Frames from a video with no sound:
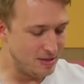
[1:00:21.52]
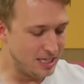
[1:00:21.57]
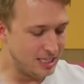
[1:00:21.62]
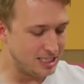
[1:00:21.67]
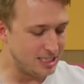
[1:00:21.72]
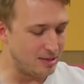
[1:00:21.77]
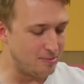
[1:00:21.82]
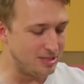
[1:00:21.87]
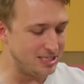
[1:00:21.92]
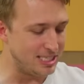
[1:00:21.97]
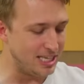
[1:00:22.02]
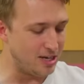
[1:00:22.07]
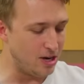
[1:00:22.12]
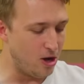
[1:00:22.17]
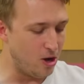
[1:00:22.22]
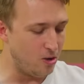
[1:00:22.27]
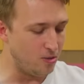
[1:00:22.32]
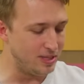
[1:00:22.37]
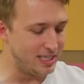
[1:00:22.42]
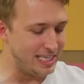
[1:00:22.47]
Someone said
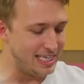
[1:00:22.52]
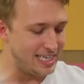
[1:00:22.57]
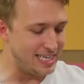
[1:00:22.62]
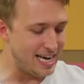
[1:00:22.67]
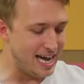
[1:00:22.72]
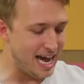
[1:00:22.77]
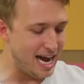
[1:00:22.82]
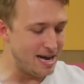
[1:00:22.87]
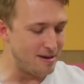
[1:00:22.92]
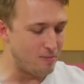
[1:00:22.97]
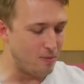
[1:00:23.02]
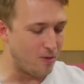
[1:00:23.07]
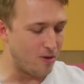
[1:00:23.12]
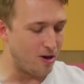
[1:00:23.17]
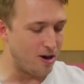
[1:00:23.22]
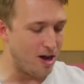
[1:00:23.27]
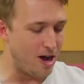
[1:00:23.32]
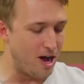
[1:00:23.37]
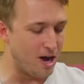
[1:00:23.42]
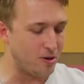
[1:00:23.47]
only 9
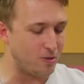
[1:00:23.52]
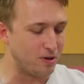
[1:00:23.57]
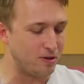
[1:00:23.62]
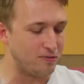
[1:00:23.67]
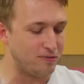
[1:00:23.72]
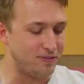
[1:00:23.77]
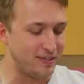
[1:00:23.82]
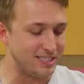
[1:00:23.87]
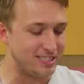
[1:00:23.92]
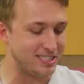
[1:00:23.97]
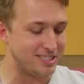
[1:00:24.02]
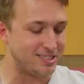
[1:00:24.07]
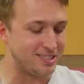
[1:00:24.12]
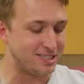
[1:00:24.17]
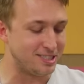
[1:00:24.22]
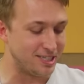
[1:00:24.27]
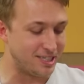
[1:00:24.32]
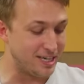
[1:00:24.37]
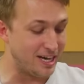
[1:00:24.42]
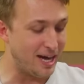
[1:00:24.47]
more awkward visits
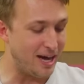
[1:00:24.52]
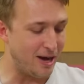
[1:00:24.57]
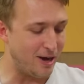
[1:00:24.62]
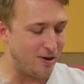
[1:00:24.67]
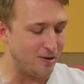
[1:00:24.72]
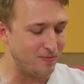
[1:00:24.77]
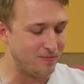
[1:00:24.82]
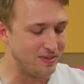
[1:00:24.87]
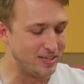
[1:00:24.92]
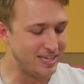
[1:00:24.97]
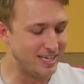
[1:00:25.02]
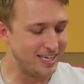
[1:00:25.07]
to go.